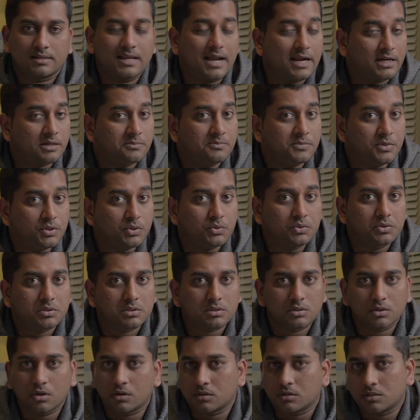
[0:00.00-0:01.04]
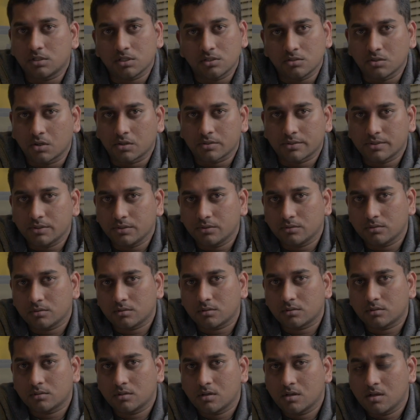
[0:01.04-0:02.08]
Adam used or did not
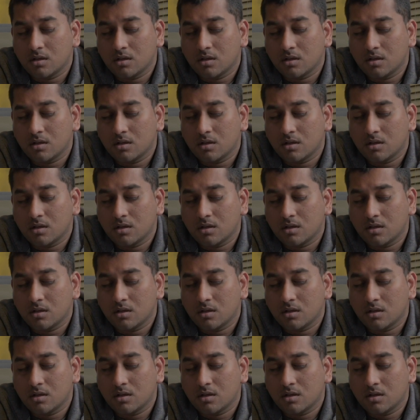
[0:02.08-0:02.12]
use,